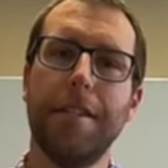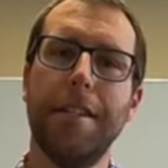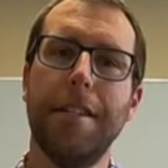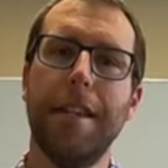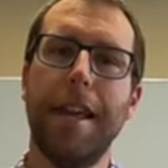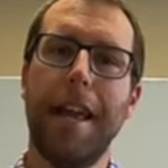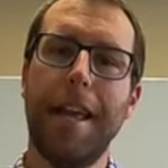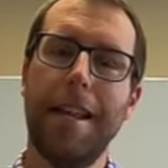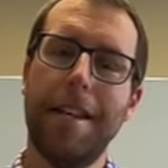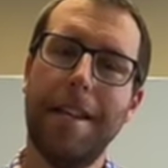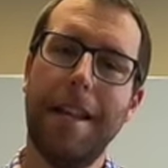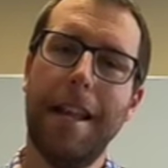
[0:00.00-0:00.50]

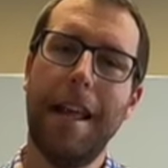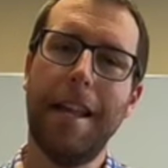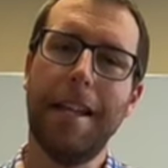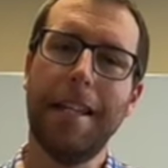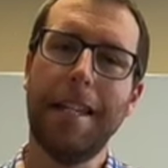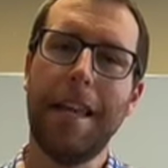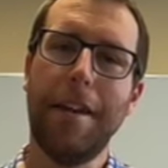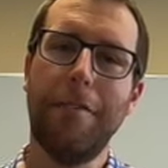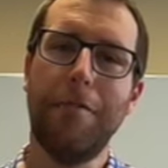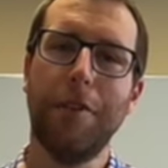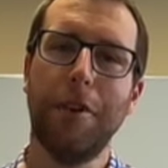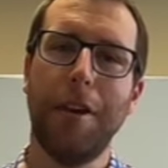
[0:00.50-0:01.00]

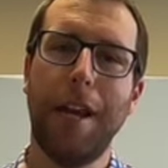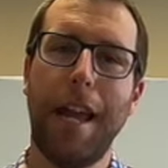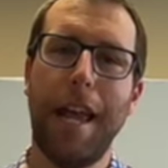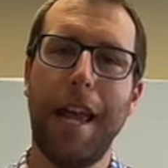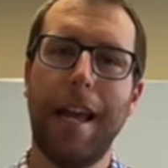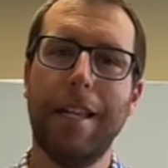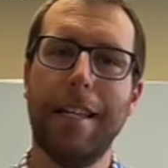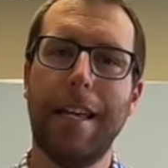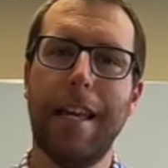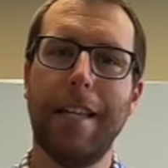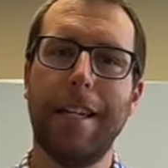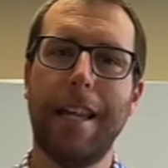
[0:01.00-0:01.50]
and give your
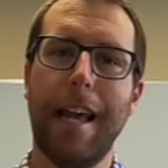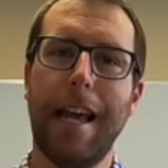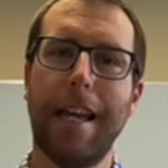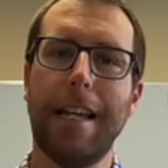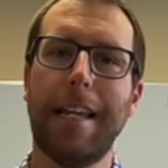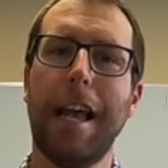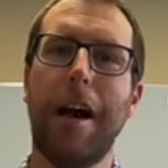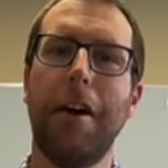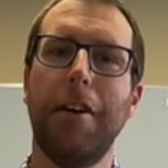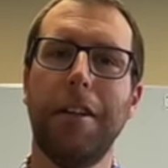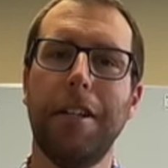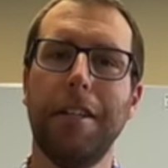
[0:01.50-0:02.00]
hand
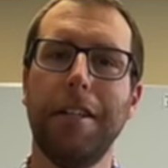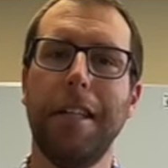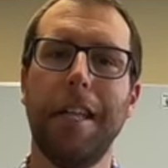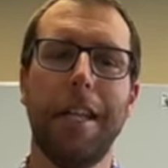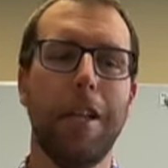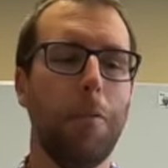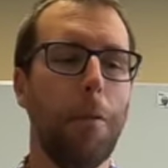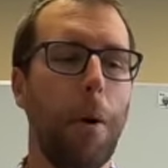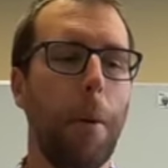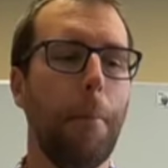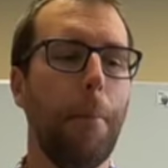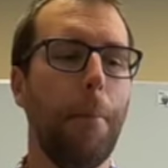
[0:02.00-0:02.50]
at
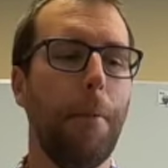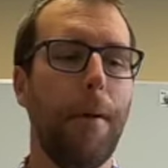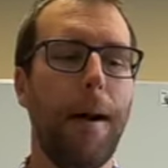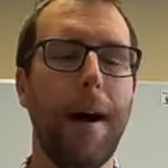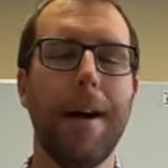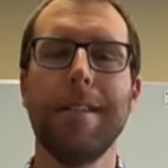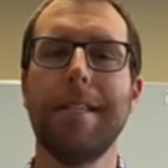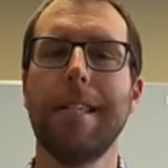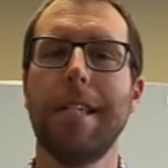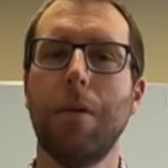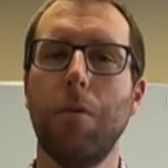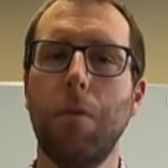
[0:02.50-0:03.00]
calculating what
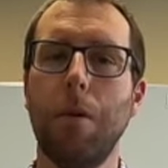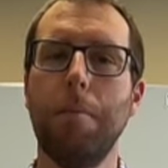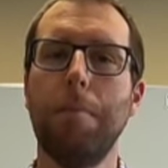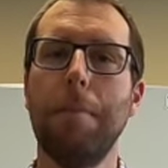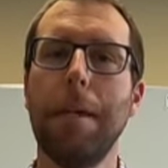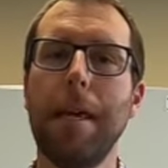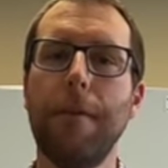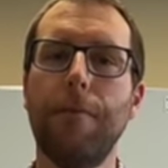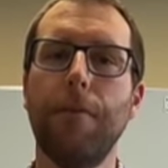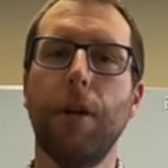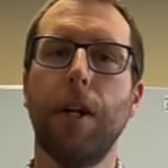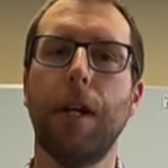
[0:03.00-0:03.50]
porosity would
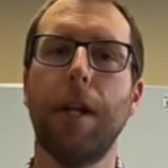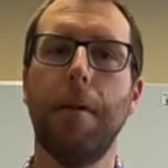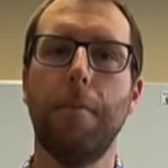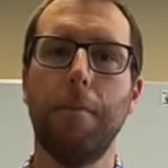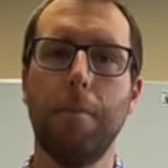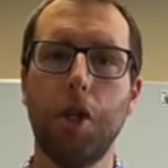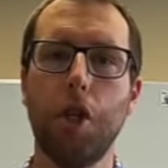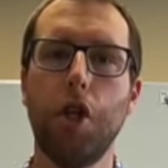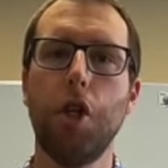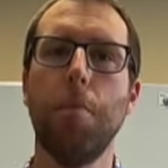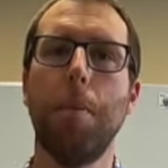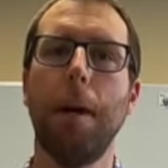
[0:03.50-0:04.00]
be for
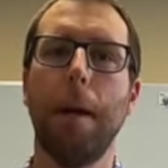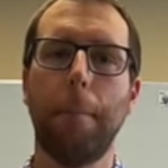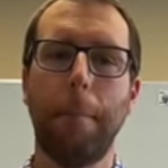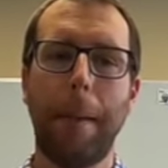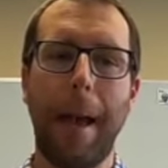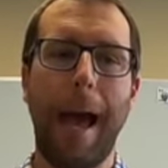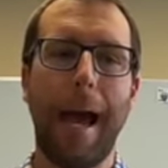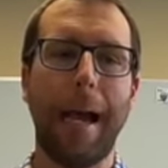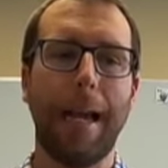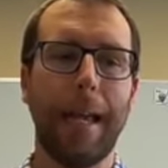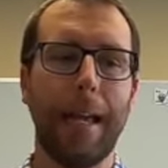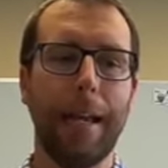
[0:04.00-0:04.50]
cubic
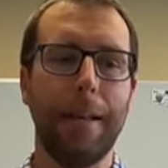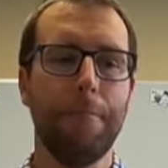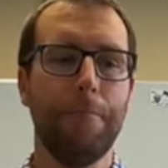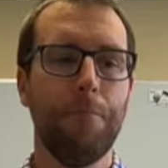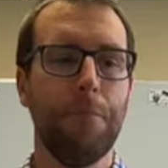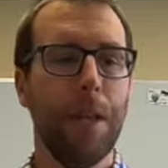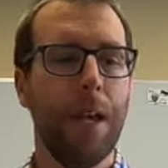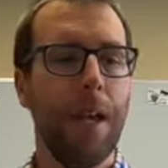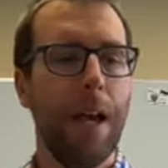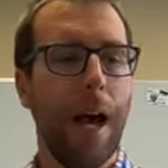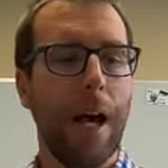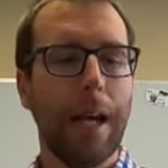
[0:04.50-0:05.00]
packing.
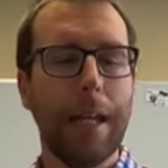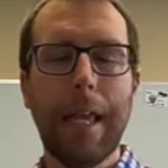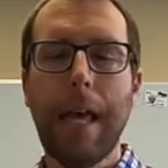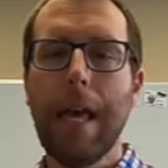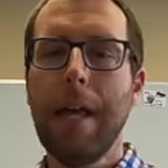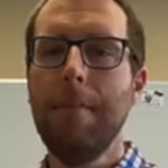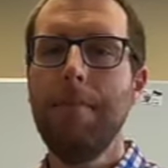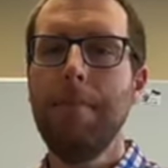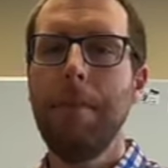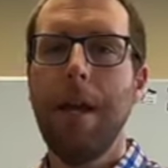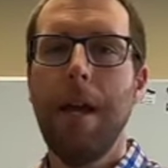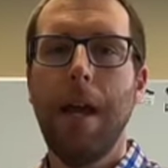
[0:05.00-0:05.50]

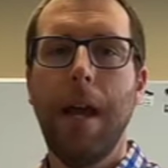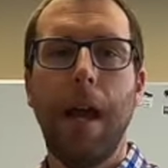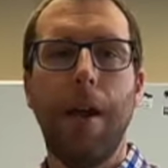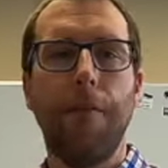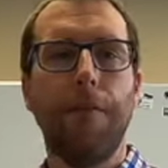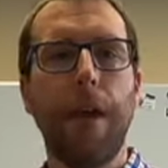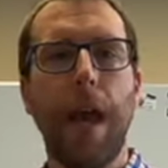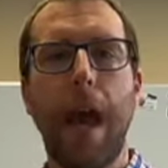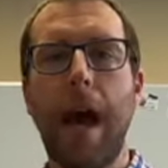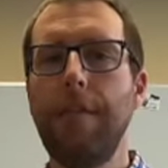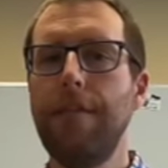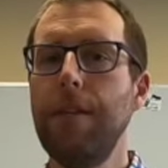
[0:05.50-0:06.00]
Again,
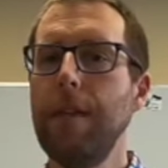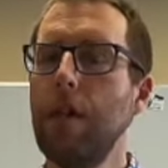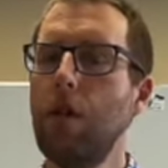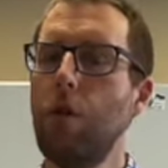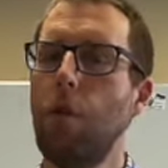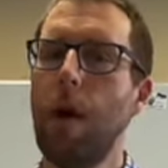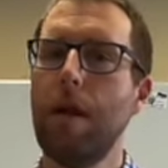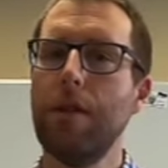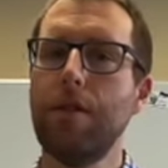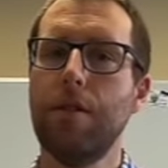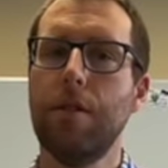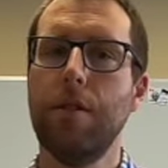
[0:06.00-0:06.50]
if you have any
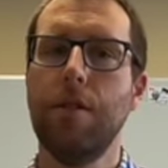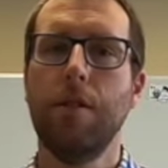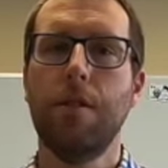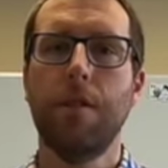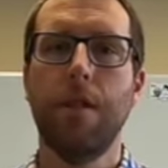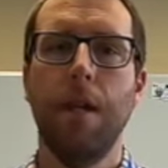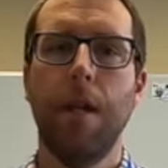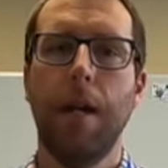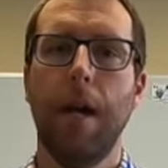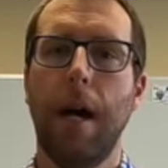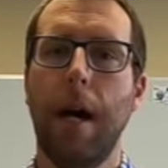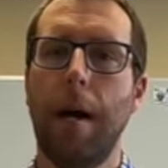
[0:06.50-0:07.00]

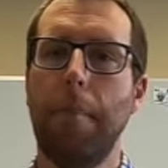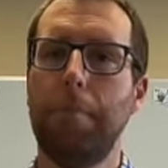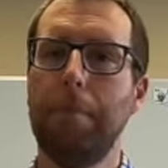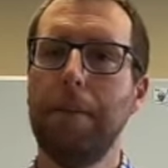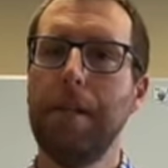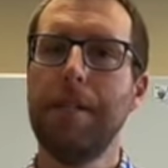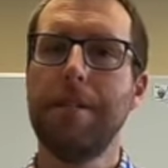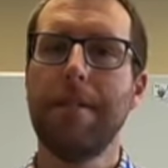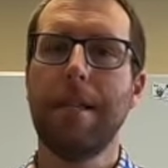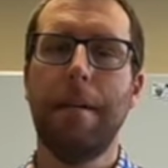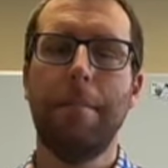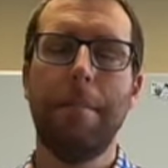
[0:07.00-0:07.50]
questions,
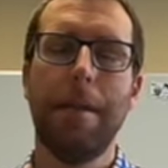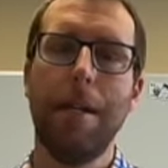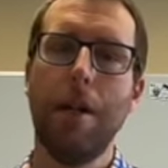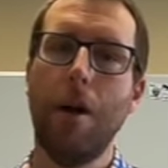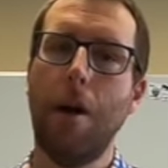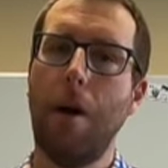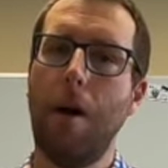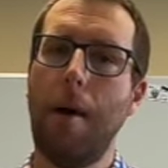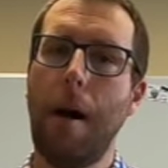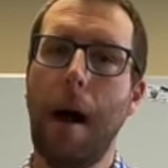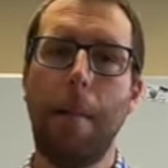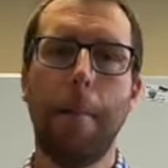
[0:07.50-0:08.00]
please let me
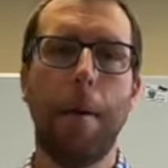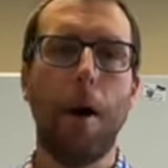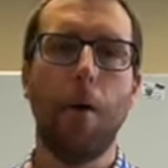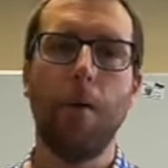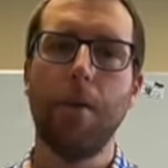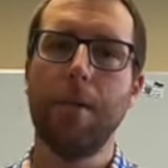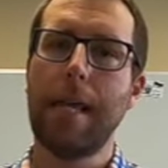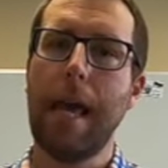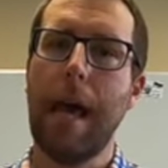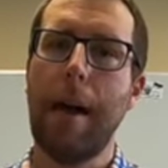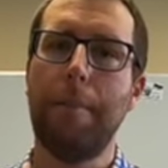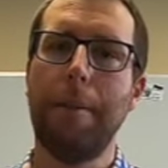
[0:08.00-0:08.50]
know. I'm
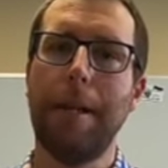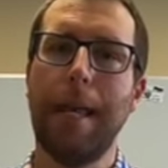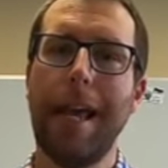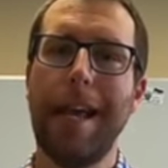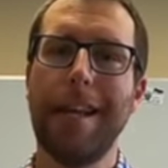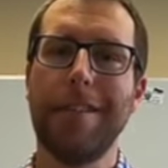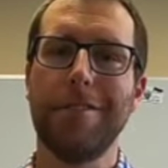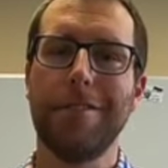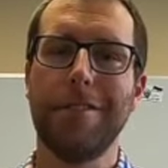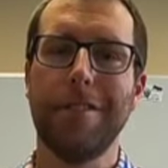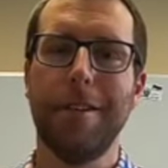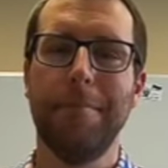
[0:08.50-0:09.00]
always happy to
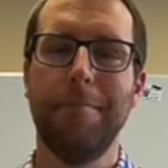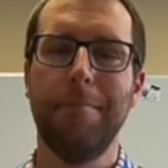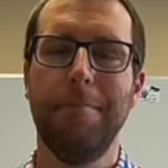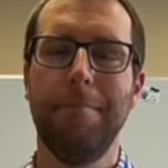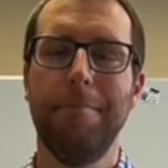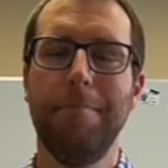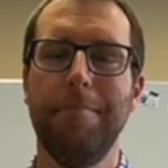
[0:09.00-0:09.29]
answer them.